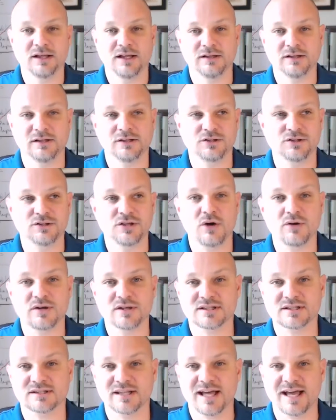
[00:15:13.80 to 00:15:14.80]
did you
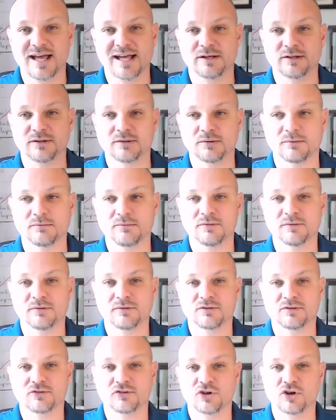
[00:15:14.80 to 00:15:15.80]
notice that
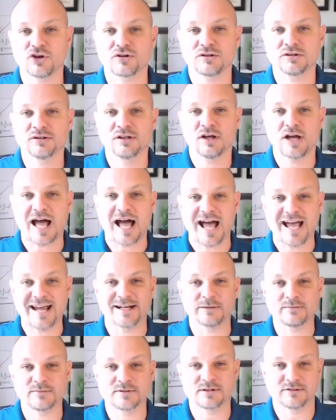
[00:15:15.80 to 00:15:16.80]
certain
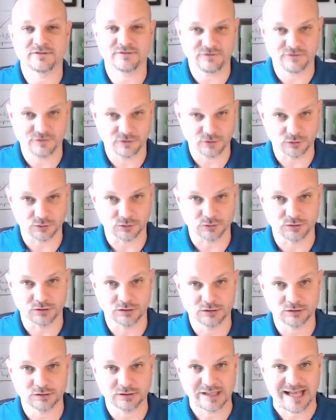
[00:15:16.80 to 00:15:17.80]
items of food
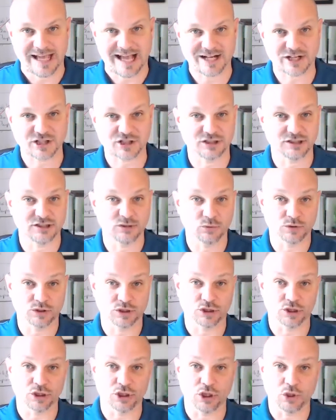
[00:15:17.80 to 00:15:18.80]
actually
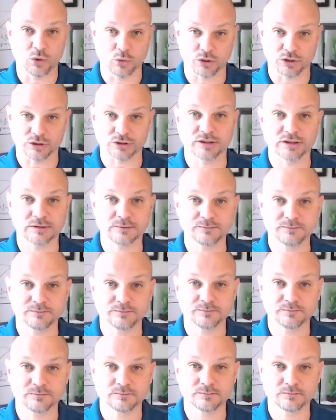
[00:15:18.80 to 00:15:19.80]
were lowered,
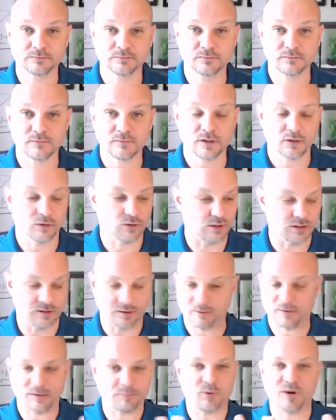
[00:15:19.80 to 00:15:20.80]

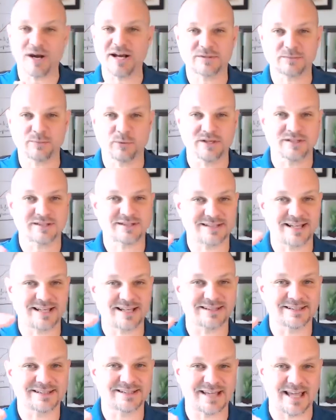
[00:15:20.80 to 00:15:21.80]
or the price point stayed
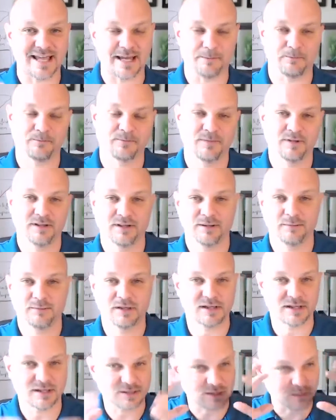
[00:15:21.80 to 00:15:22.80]
the same?
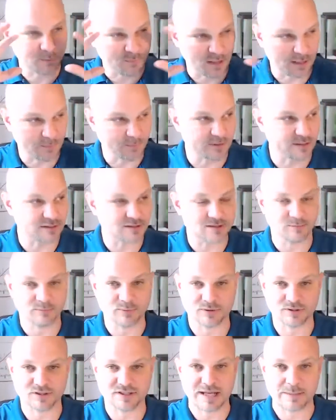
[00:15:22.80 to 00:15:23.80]
Because the public's
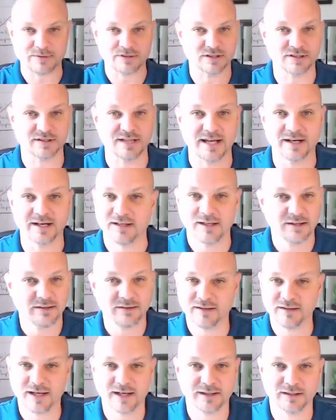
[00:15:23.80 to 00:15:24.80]
perception of that,
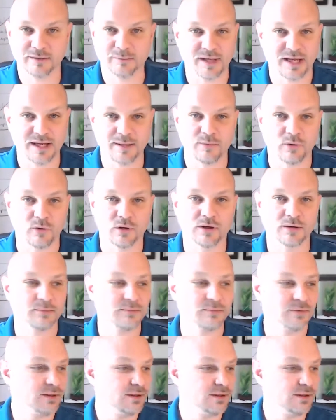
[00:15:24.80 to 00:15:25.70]
they're not going to pay more